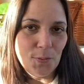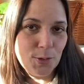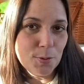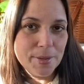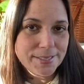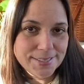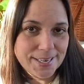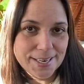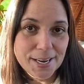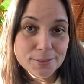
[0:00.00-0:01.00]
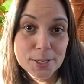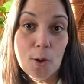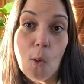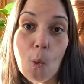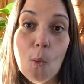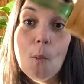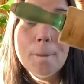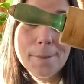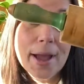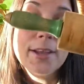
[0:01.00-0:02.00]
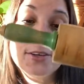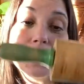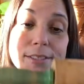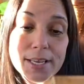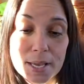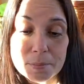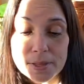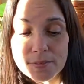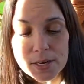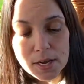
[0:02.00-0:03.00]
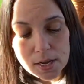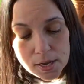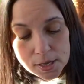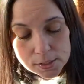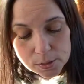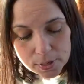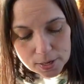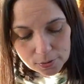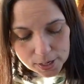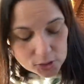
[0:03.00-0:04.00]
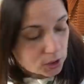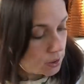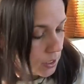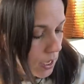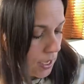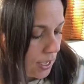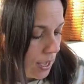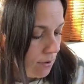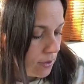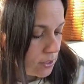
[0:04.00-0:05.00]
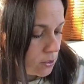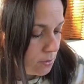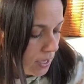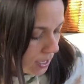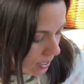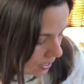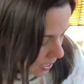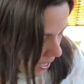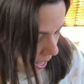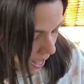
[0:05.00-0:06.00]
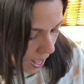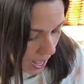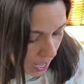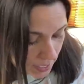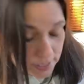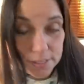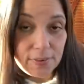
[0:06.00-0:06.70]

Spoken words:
you missed it. I was like, oh my goodness, I can't believe it. So he graciously gave it to me and it's